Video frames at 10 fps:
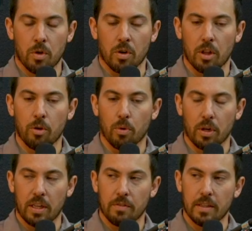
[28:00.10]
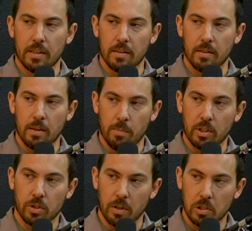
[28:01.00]
a little more gifted in
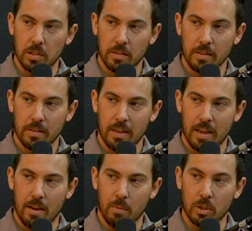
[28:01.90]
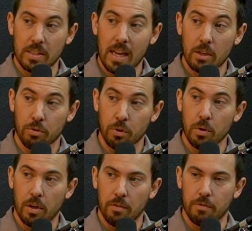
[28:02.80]
administration, which is not
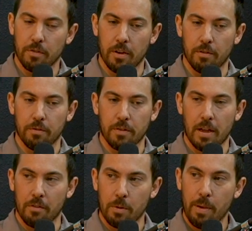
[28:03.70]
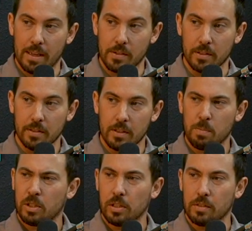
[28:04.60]
true of every pastor,
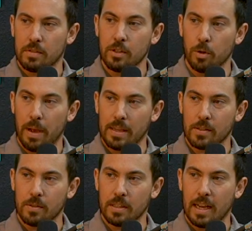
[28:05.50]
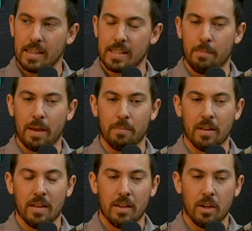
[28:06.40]
especially of senior pastors and guys that might
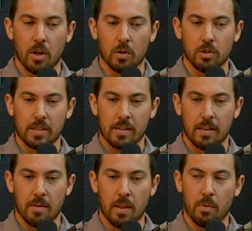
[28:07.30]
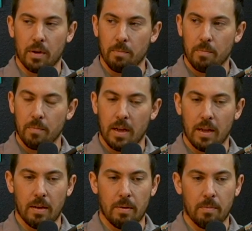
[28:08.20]
just they want
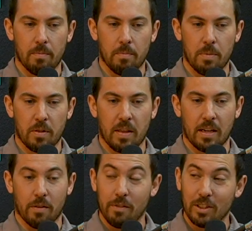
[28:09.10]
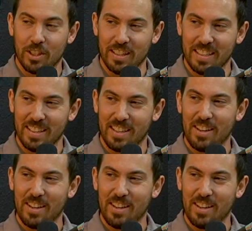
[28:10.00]
to be thinking of vision and